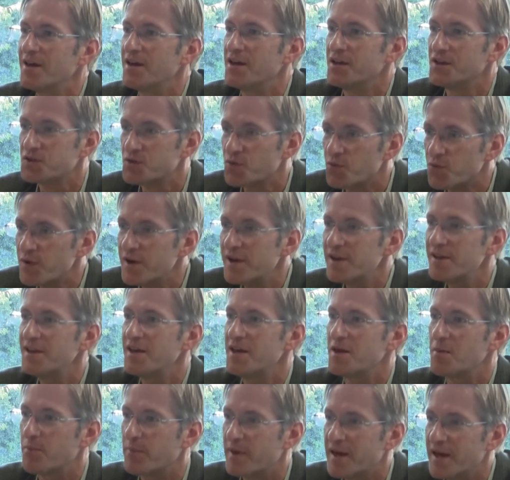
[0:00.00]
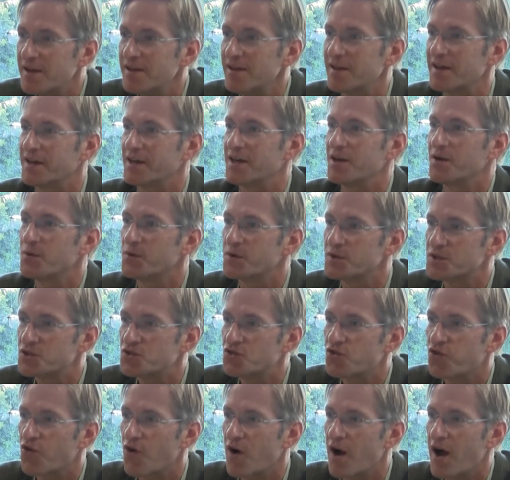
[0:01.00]
is really appealing. It was
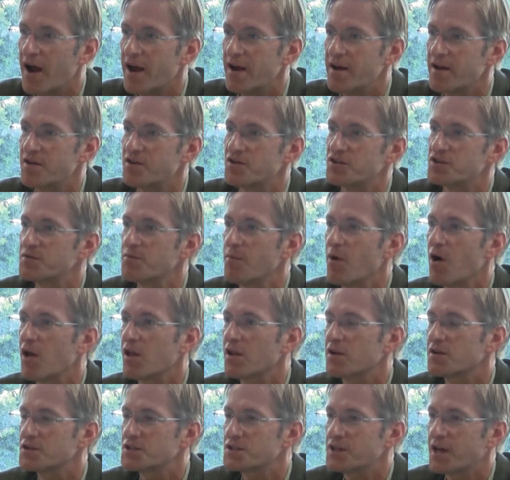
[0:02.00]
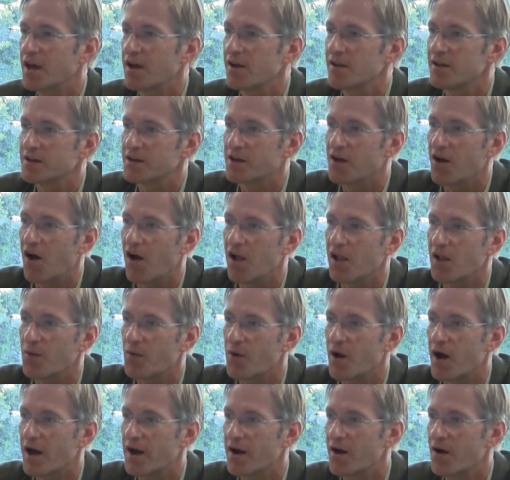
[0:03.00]
tried at a smaller scale in
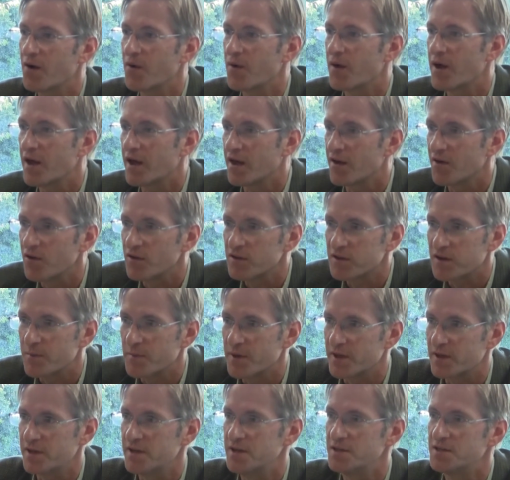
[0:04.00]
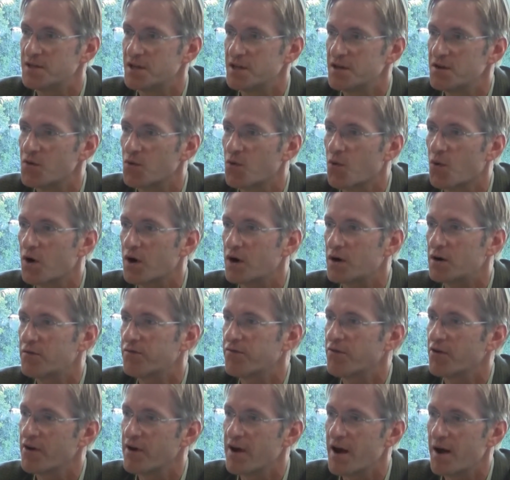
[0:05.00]
Colorado and ultimately didn't work
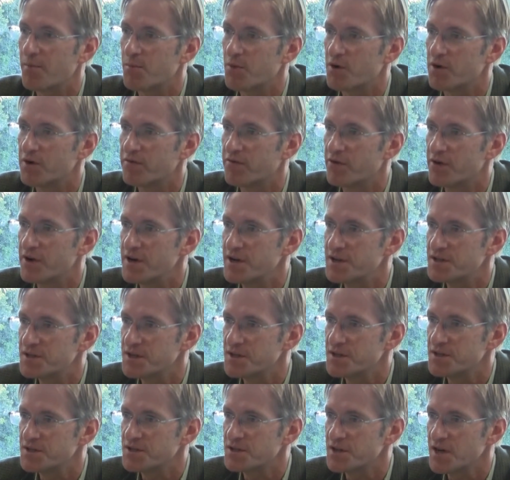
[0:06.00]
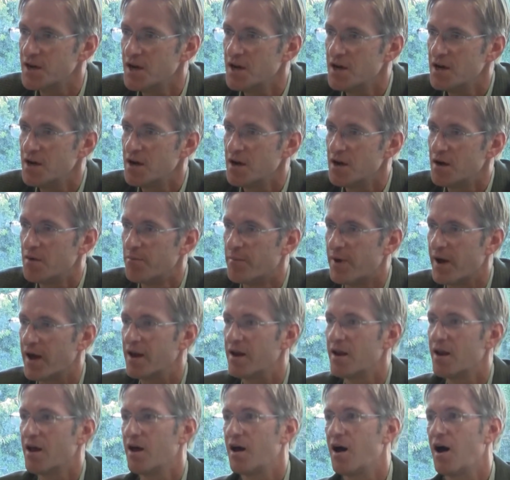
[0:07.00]
for a number of reasons,
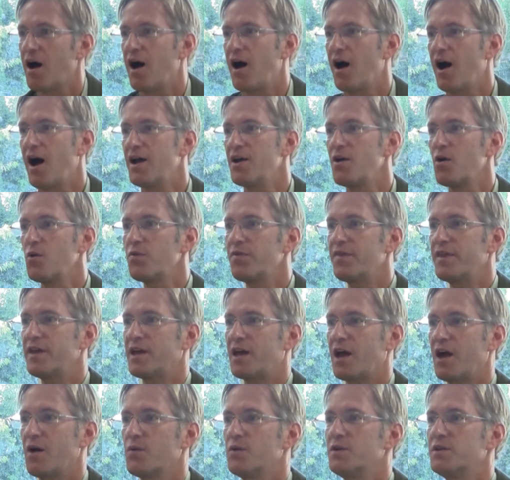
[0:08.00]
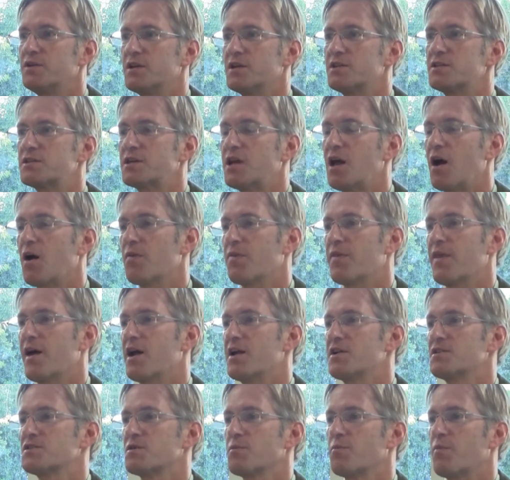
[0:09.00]
but I don't think I would discount
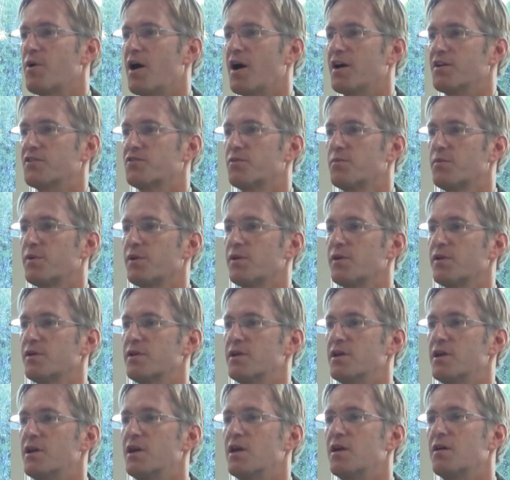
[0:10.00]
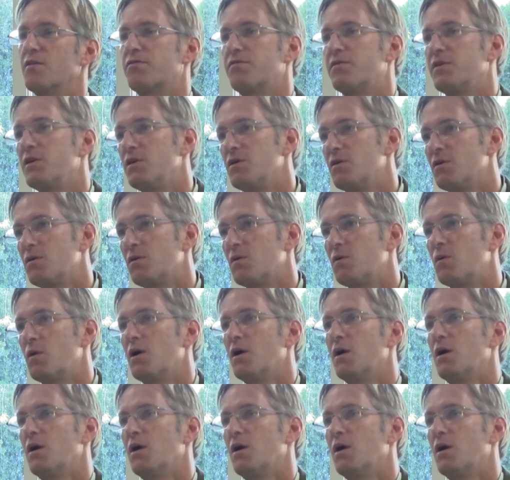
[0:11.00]
that as a possibility. If you